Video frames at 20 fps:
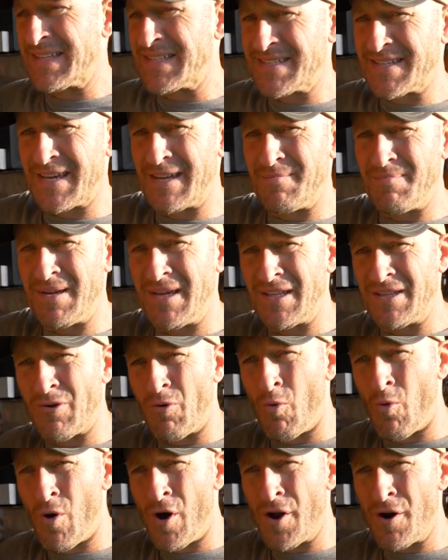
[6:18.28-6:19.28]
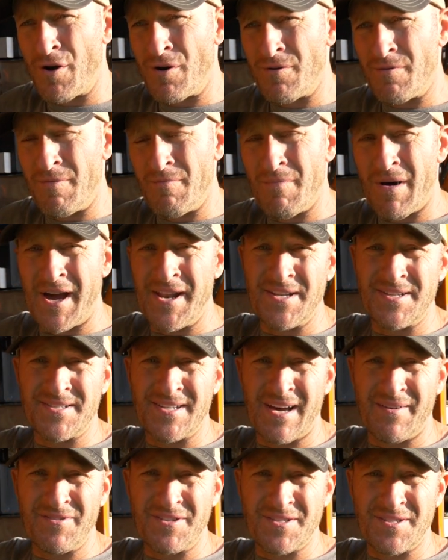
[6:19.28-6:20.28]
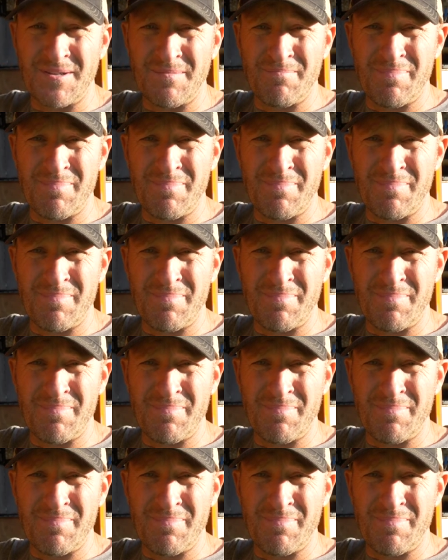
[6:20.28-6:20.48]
that's going to be in the water, minus obviously